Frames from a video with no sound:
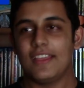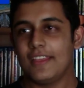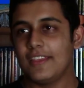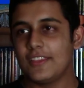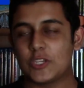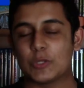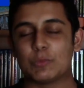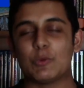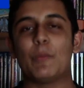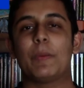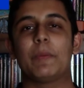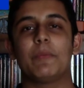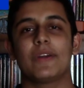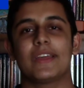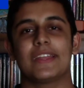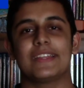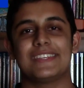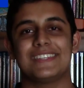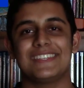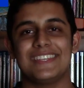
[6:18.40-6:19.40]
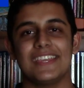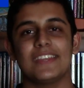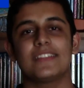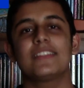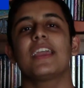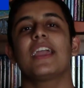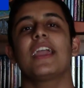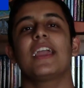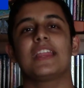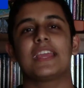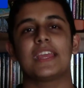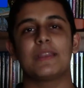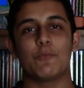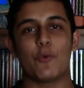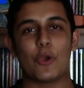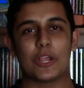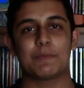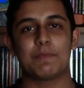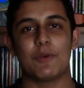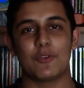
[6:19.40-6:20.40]
so more people can see it and get
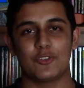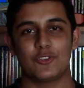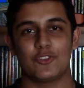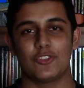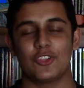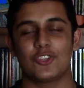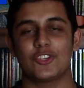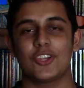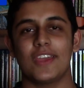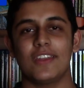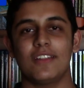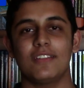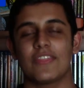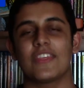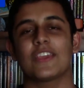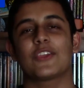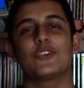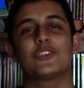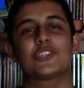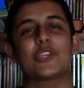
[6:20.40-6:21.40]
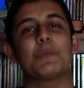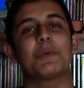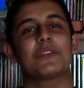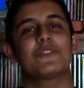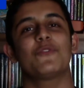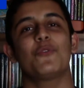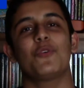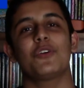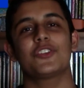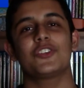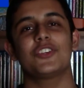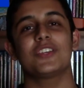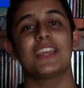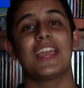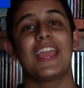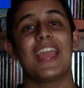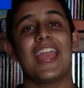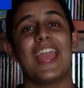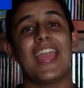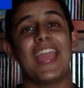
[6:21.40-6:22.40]
more exposure to the channel. Thank you so much for watching,
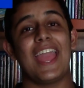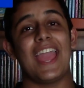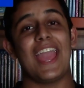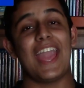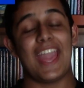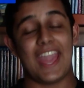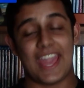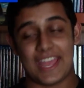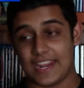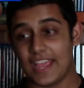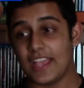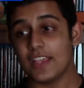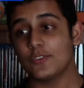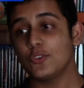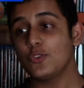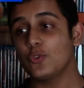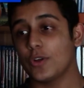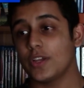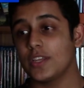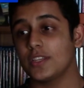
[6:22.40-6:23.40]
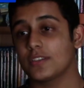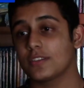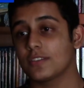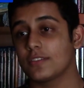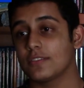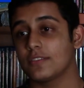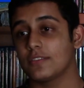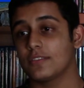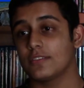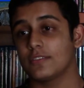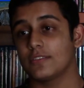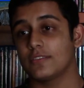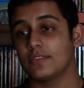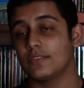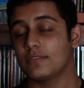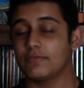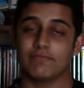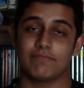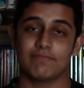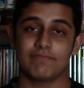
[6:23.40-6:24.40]
and as always,
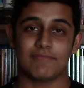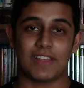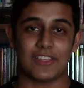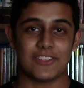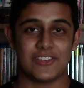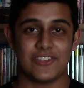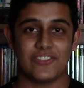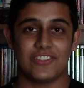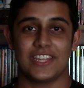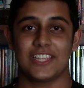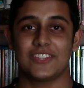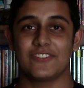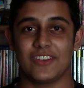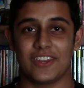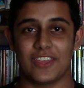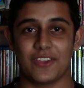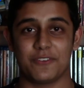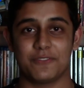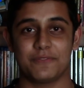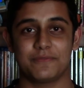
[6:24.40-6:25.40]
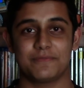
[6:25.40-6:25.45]
I'll see you in the next video.